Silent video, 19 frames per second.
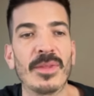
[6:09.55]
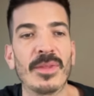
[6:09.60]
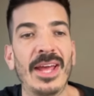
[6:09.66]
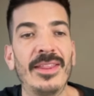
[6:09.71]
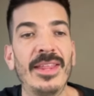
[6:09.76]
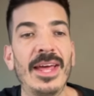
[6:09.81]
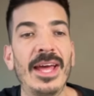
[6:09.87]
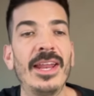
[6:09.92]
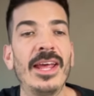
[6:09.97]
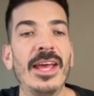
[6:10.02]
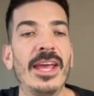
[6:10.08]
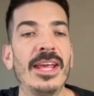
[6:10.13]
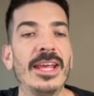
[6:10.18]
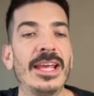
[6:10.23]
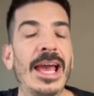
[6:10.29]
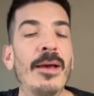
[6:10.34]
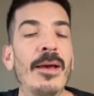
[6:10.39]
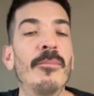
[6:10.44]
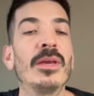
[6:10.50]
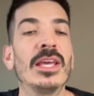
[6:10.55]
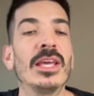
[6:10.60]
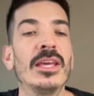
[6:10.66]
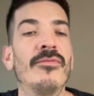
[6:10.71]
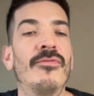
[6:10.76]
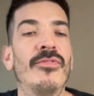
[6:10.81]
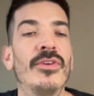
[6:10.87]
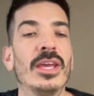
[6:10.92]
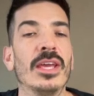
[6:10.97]
And then
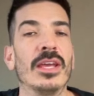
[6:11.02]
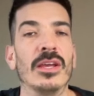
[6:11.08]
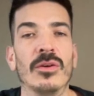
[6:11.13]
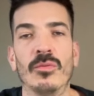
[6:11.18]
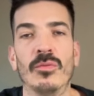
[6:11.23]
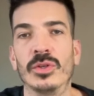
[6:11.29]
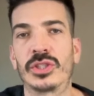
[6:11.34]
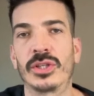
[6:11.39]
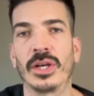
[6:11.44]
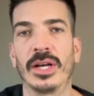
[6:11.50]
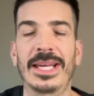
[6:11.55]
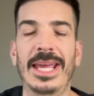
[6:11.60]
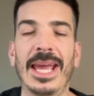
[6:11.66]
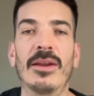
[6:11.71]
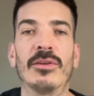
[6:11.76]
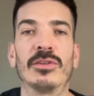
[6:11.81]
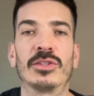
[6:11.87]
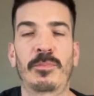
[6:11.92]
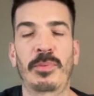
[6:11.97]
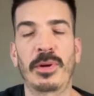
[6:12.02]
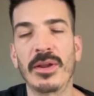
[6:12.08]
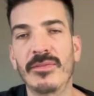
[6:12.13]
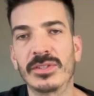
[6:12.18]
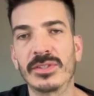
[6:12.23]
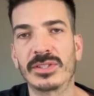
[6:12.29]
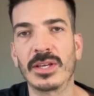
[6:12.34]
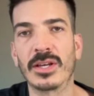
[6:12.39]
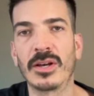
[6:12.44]
MEV, which again was
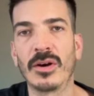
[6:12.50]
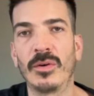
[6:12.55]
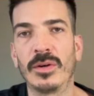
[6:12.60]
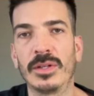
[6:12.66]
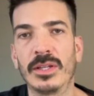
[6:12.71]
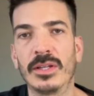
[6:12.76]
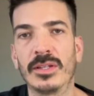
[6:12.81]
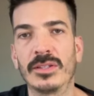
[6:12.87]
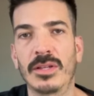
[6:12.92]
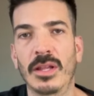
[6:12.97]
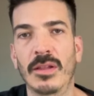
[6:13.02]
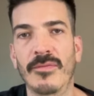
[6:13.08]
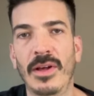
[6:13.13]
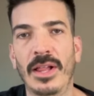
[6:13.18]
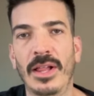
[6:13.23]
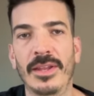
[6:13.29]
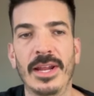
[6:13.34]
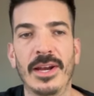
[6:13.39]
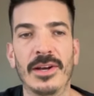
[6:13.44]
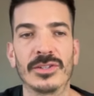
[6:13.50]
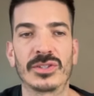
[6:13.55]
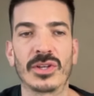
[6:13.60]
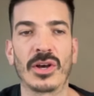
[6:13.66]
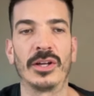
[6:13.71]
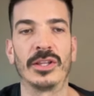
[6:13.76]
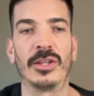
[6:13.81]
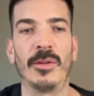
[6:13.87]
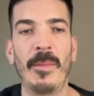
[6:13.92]
previously going to the validators
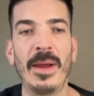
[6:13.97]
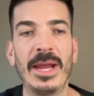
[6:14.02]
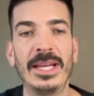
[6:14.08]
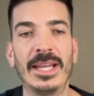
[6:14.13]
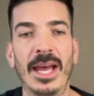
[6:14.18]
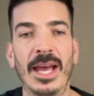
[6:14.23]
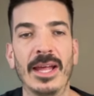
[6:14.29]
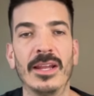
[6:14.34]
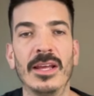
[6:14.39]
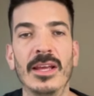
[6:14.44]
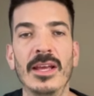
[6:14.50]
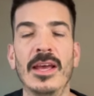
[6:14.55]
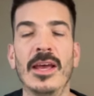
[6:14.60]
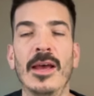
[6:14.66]
on the mainnet,